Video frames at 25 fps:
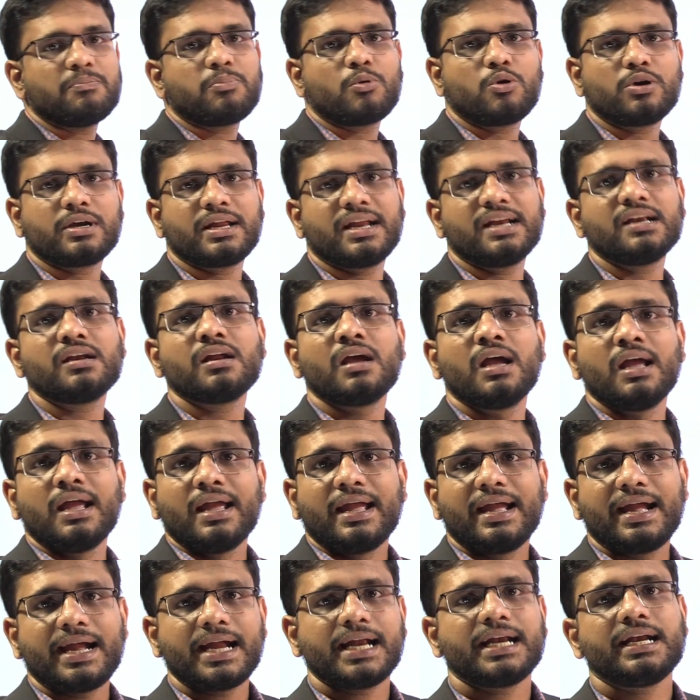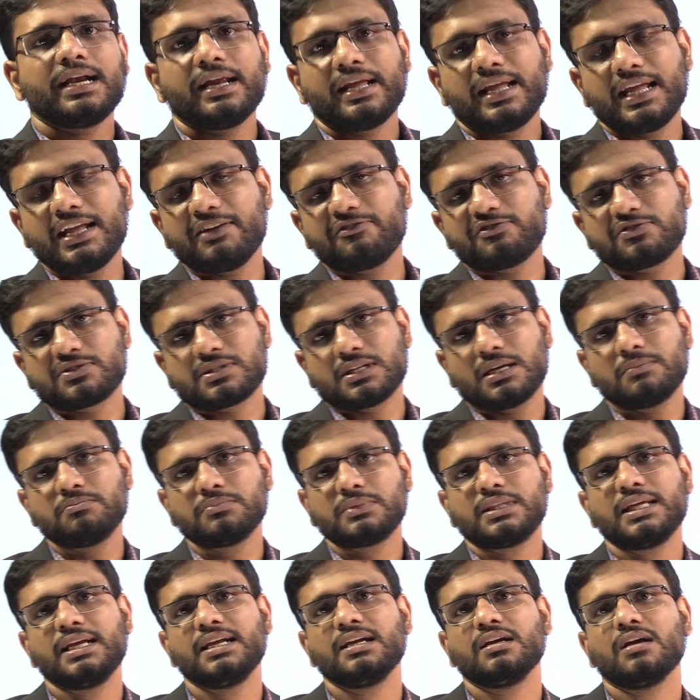important. And if
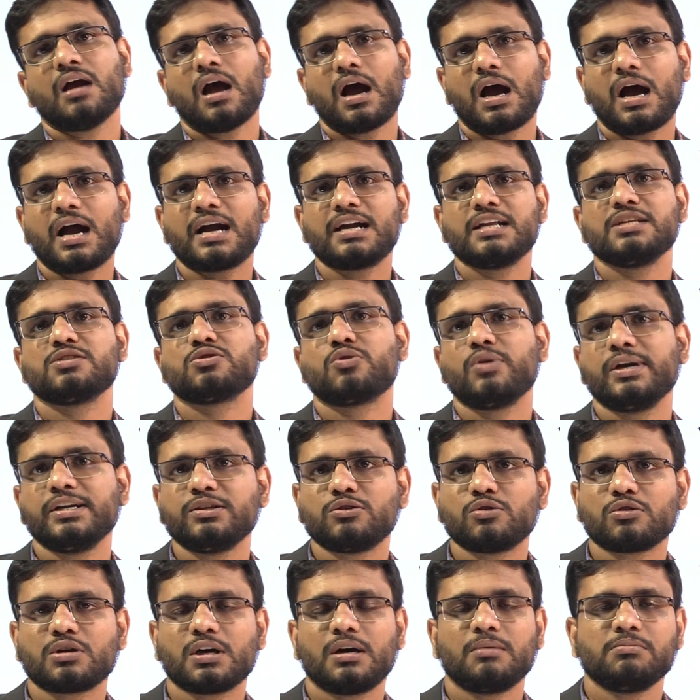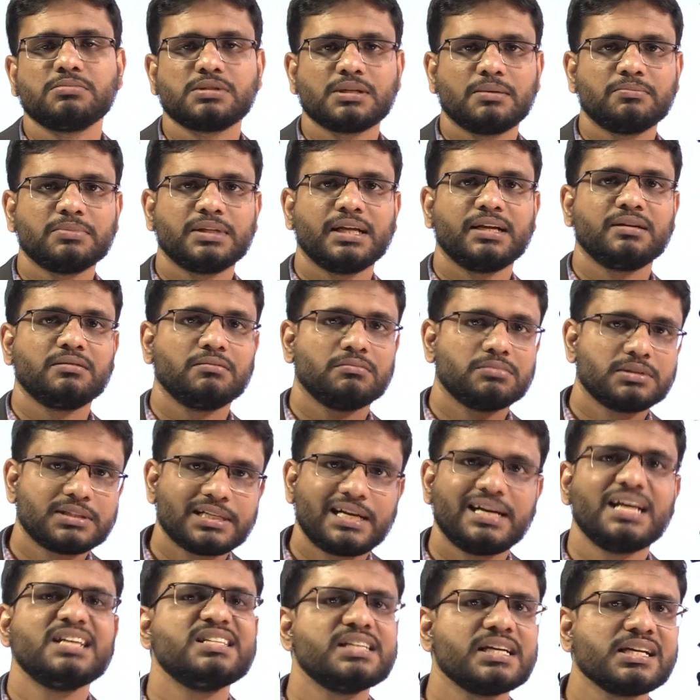something hard is going to come, something
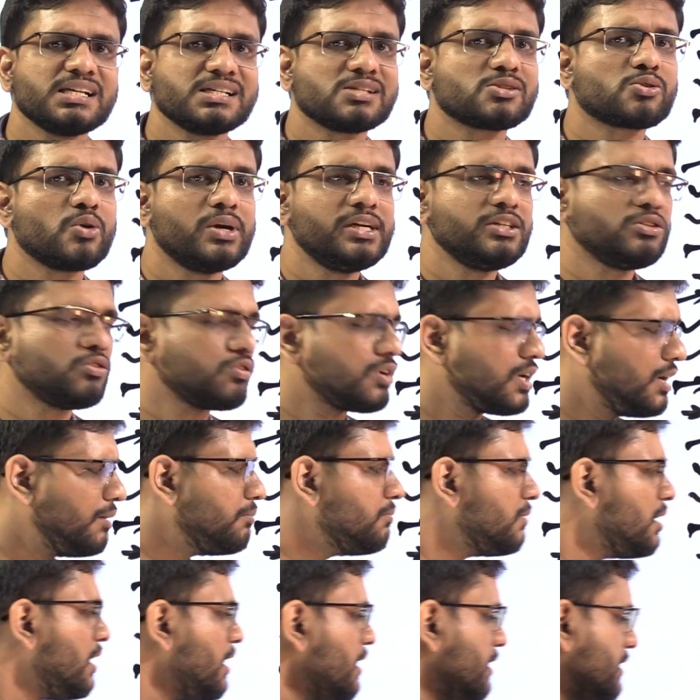challenging is going to come,